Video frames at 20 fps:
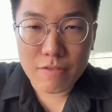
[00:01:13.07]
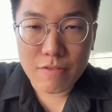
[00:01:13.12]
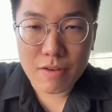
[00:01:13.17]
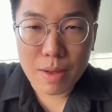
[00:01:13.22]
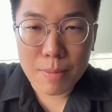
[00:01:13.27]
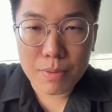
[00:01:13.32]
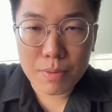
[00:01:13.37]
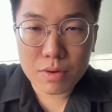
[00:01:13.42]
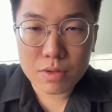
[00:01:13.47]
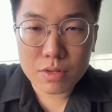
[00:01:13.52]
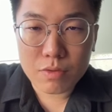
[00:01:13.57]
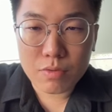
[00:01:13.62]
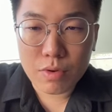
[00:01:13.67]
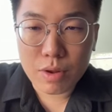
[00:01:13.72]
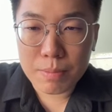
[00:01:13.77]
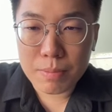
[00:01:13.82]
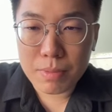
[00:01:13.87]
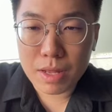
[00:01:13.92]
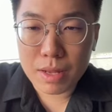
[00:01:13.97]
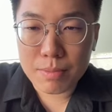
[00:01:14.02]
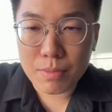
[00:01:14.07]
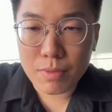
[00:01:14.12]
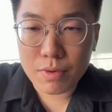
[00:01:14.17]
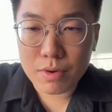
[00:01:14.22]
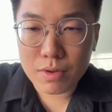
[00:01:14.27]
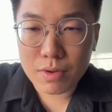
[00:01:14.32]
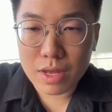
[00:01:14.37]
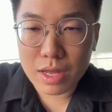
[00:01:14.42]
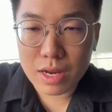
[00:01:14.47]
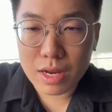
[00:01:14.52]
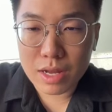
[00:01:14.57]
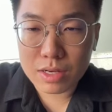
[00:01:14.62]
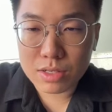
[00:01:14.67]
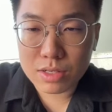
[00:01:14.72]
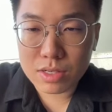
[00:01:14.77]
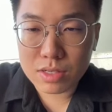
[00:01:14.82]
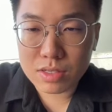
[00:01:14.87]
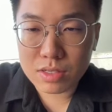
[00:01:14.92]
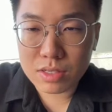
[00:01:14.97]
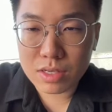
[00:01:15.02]
if I put on the replay mode, you can
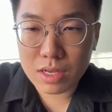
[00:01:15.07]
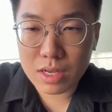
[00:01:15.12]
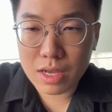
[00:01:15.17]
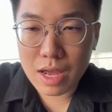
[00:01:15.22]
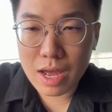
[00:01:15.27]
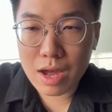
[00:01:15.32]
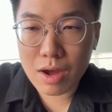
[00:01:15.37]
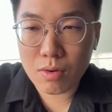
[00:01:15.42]
actually see